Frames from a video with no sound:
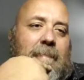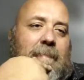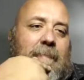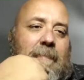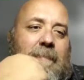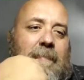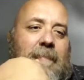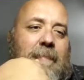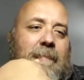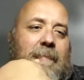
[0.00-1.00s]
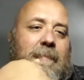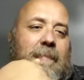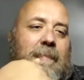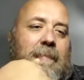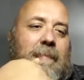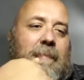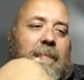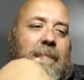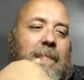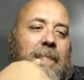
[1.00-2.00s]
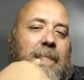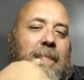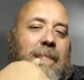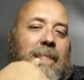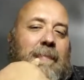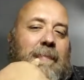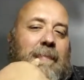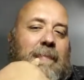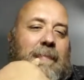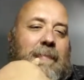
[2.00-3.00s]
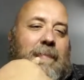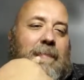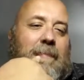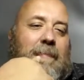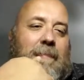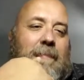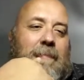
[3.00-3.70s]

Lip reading: The person shown says nothing.